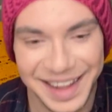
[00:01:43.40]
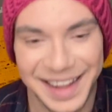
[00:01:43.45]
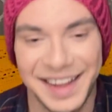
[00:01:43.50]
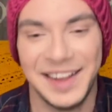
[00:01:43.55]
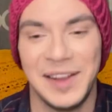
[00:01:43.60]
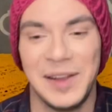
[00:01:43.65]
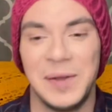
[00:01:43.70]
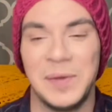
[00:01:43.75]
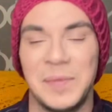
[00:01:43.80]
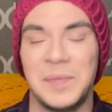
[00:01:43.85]

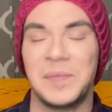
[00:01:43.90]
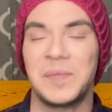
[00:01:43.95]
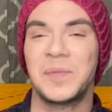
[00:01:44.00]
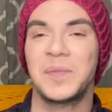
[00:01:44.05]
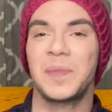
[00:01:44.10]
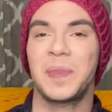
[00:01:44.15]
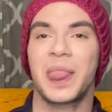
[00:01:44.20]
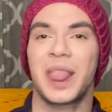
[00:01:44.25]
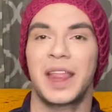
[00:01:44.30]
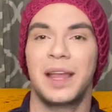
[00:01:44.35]
um,
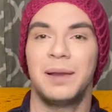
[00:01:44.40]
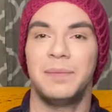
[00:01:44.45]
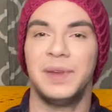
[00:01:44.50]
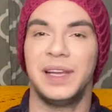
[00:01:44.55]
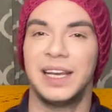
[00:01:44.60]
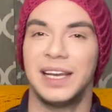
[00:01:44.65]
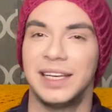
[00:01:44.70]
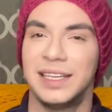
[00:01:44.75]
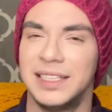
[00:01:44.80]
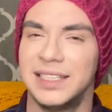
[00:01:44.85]

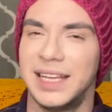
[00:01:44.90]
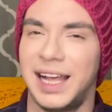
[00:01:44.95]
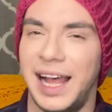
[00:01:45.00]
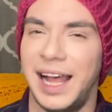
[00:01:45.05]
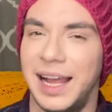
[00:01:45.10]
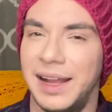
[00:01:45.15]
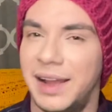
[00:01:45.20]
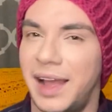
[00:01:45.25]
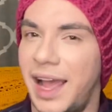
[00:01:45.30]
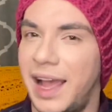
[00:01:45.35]
because
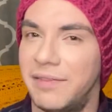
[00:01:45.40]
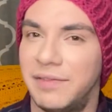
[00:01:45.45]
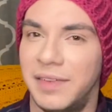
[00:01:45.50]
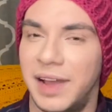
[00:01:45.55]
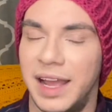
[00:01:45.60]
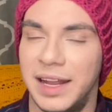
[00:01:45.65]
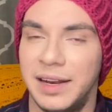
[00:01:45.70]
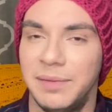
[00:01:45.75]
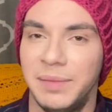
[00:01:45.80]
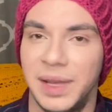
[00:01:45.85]
I have
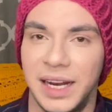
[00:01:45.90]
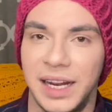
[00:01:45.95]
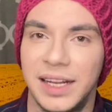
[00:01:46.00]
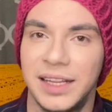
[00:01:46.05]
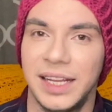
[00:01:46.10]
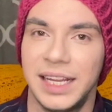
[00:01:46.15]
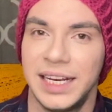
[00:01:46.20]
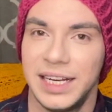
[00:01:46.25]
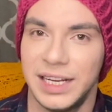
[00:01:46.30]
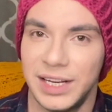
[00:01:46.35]

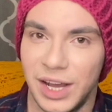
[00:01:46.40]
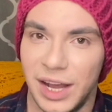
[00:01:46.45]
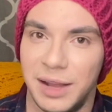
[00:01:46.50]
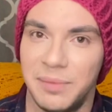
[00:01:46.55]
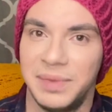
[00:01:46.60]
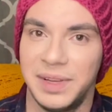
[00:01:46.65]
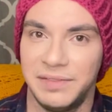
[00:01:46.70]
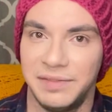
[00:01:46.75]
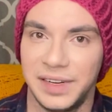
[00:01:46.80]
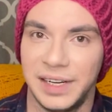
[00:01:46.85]
admittedly not
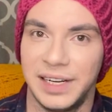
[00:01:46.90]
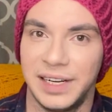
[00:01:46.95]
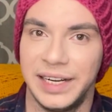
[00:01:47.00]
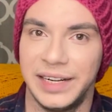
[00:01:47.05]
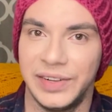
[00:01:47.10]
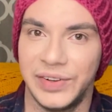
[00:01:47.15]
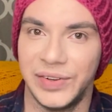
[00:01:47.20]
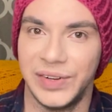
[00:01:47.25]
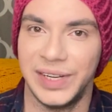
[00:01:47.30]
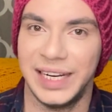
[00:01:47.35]
been very
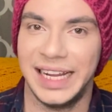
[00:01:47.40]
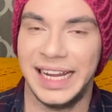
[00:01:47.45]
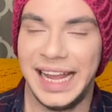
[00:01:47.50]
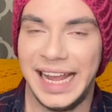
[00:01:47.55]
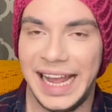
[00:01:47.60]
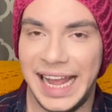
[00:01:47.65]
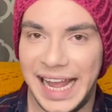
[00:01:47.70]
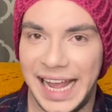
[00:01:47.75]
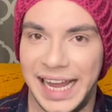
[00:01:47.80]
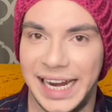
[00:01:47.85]
good
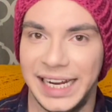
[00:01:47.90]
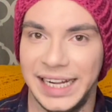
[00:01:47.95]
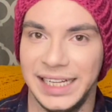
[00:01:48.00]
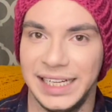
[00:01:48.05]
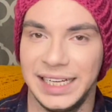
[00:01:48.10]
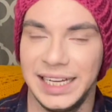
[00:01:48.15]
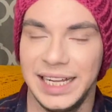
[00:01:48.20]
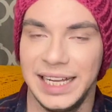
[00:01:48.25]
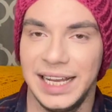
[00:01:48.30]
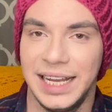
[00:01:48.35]
at
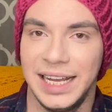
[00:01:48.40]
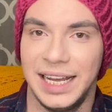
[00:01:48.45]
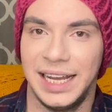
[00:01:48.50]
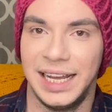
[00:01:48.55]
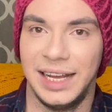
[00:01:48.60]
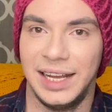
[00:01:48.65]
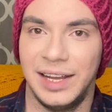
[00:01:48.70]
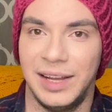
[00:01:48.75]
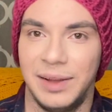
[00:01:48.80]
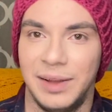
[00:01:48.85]
it.
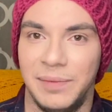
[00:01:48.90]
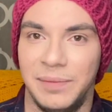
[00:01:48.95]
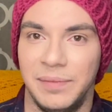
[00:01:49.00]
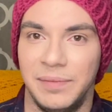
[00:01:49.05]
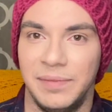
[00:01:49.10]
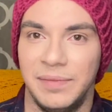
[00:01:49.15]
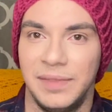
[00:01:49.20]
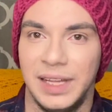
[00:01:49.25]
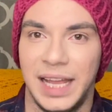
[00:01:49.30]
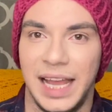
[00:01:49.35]
Um,
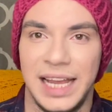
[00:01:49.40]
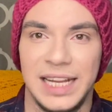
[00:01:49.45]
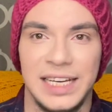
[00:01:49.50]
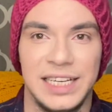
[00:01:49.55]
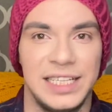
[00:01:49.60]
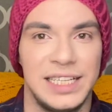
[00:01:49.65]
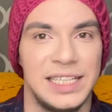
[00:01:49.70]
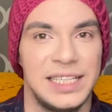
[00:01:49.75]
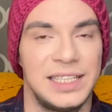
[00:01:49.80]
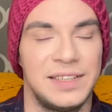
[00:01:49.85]
and
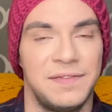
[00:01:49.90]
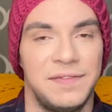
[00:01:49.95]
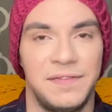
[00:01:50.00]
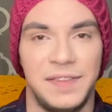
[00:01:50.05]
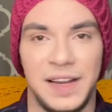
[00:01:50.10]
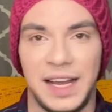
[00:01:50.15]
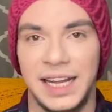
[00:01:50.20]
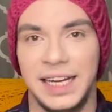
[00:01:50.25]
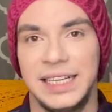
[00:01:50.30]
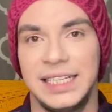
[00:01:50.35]
just
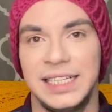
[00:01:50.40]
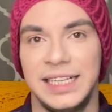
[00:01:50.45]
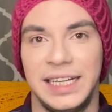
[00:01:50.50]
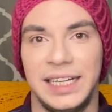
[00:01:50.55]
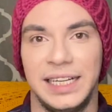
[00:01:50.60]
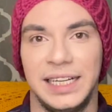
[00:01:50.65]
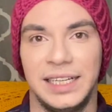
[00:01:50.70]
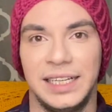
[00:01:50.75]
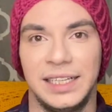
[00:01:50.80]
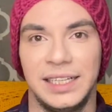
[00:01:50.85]

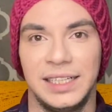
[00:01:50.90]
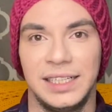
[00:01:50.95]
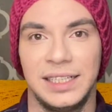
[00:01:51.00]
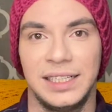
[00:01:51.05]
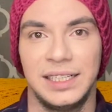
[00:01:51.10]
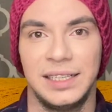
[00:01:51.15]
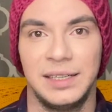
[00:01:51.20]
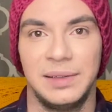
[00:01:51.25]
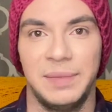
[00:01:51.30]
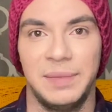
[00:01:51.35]
finding
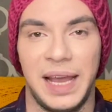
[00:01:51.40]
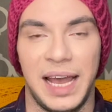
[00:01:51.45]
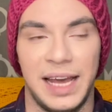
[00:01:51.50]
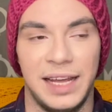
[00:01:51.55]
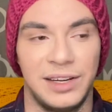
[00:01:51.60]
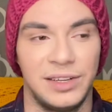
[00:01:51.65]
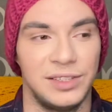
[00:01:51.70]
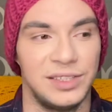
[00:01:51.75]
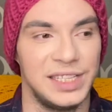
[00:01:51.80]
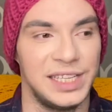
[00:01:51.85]

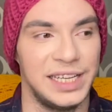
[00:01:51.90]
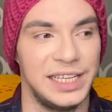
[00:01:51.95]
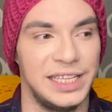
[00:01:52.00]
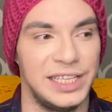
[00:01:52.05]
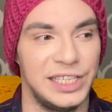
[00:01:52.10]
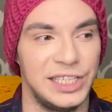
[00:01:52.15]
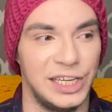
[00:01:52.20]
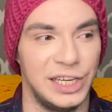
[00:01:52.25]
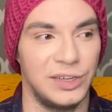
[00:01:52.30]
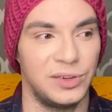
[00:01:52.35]
patterns in
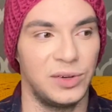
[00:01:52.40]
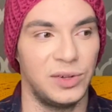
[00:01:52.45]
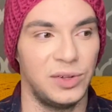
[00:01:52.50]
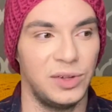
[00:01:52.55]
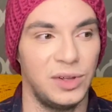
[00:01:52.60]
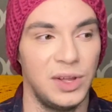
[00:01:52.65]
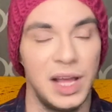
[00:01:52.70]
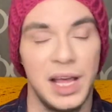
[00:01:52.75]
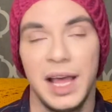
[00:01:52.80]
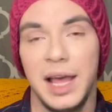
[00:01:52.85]

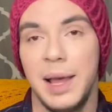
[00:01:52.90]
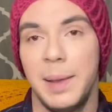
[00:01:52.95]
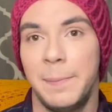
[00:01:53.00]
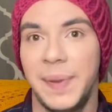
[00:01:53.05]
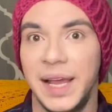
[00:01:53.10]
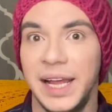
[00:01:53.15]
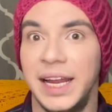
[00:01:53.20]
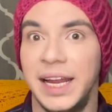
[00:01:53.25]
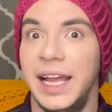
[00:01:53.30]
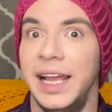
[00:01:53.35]
general,
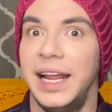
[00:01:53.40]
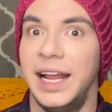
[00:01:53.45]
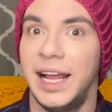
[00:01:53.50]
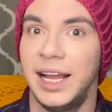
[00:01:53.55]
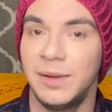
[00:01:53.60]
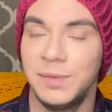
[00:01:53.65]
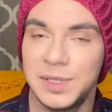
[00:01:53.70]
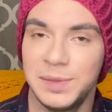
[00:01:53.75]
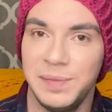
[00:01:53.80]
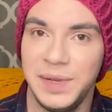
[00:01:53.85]
but it
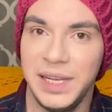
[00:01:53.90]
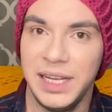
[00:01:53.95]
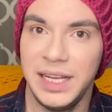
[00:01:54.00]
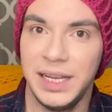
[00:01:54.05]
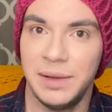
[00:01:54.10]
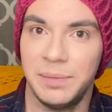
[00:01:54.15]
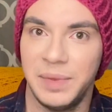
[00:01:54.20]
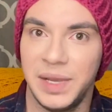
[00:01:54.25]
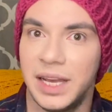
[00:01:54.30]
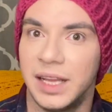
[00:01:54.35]
helps me
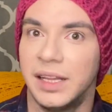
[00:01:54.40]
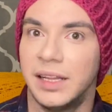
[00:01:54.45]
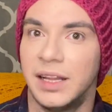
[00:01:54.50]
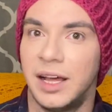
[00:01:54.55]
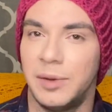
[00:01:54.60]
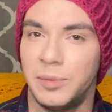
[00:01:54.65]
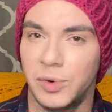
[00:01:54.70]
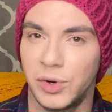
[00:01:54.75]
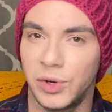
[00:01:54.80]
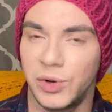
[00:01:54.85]
be a
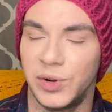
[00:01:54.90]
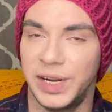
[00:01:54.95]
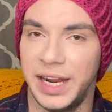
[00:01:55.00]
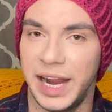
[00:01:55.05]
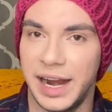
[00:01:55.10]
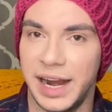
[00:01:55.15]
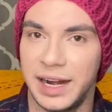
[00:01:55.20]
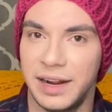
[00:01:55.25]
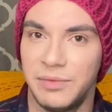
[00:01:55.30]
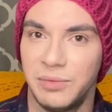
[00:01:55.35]
lot more
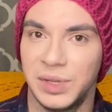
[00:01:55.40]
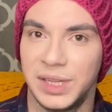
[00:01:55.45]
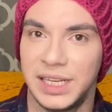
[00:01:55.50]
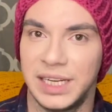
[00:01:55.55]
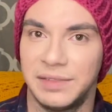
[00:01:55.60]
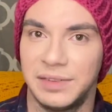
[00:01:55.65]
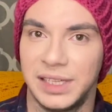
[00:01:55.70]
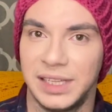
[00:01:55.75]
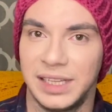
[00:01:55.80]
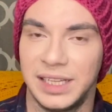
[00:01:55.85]
creative with the
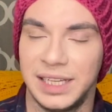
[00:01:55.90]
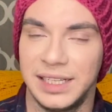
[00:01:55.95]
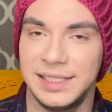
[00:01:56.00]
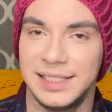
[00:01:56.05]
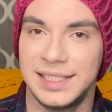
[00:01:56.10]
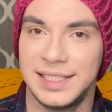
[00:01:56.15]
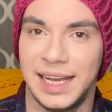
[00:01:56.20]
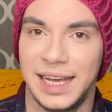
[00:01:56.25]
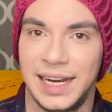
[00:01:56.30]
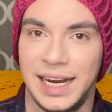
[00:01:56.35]
different things
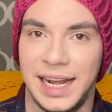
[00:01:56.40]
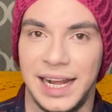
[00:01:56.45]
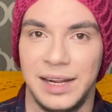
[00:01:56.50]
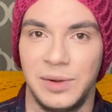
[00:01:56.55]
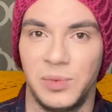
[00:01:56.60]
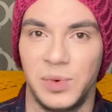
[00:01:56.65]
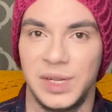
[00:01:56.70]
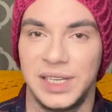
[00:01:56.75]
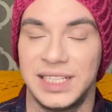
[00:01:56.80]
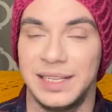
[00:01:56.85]
that I
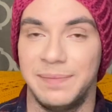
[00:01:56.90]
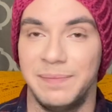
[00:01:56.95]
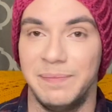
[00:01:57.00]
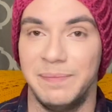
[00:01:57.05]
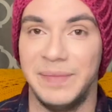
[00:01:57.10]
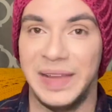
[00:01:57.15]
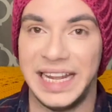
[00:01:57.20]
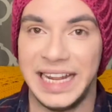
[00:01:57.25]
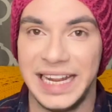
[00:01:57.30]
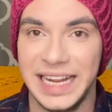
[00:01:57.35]
want to
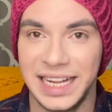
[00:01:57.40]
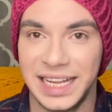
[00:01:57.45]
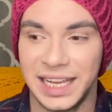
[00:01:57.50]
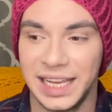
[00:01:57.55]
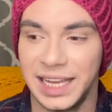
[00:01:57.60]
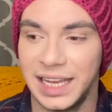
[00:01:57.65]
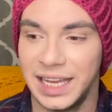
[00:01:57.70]
make